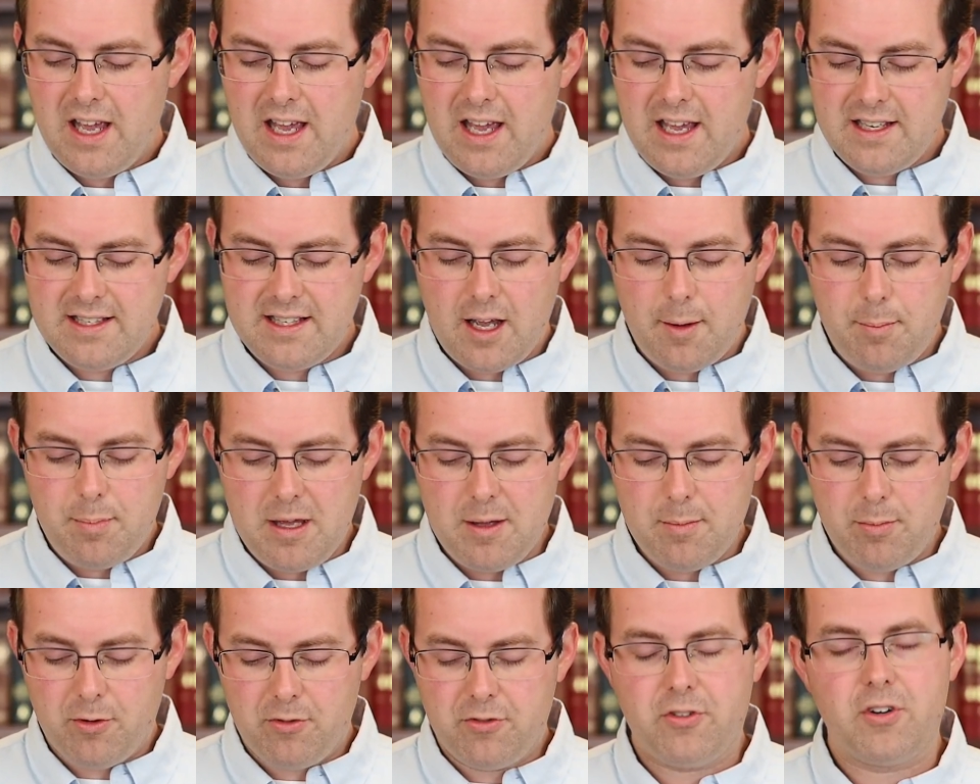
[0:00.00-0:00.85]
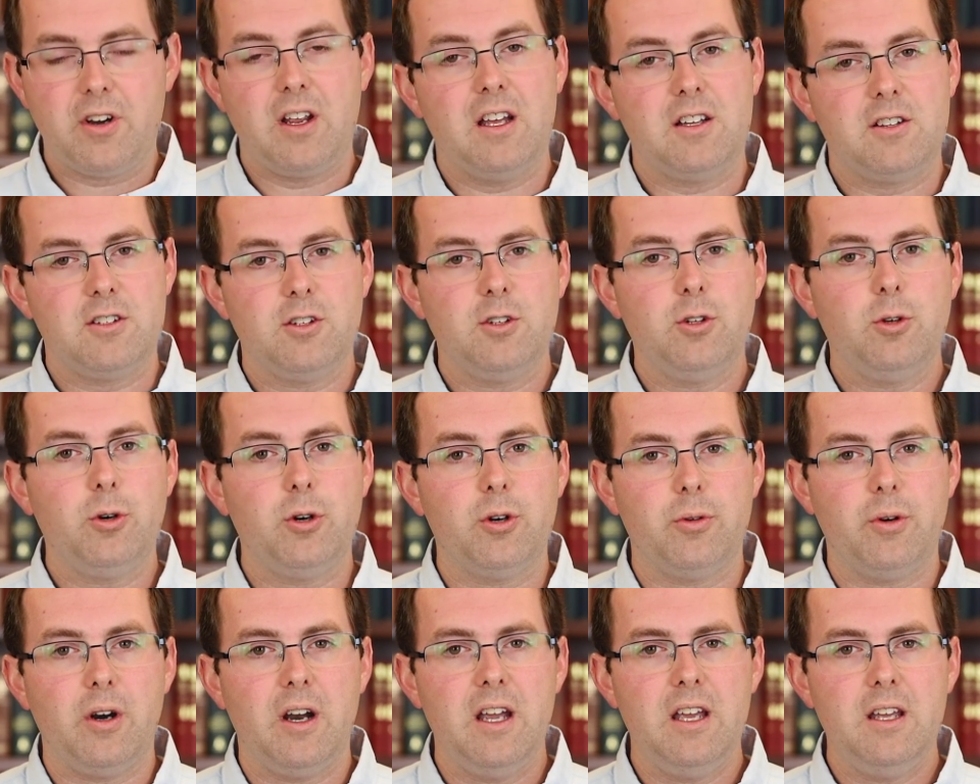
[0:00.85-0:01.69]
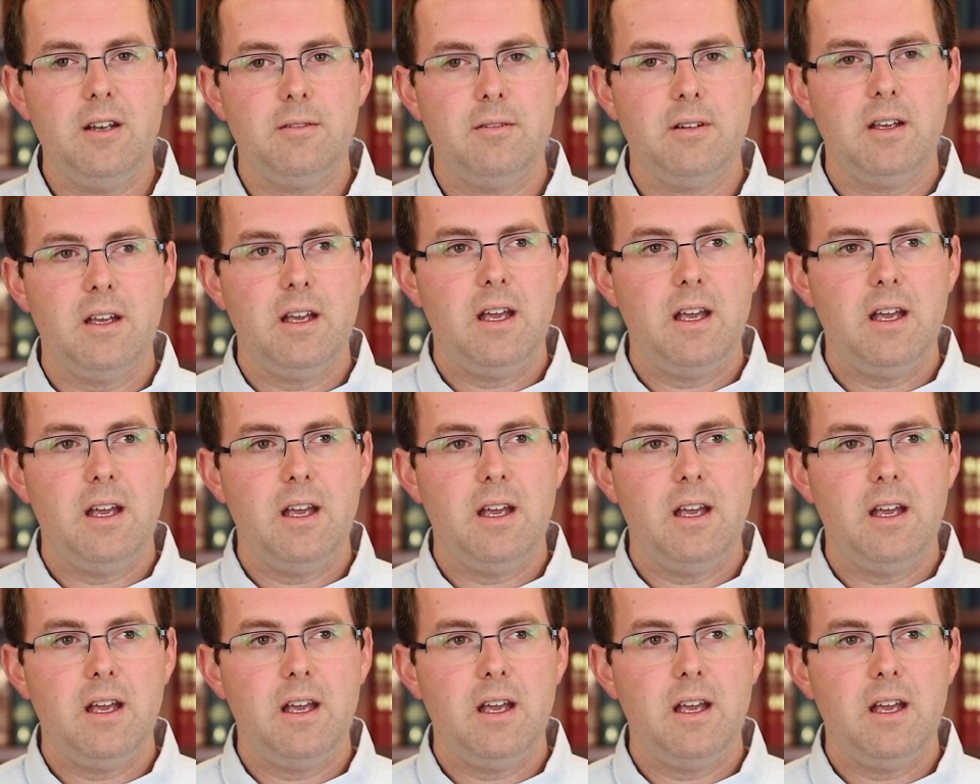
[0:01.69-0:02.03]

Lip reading: is that people forget the Lord, right?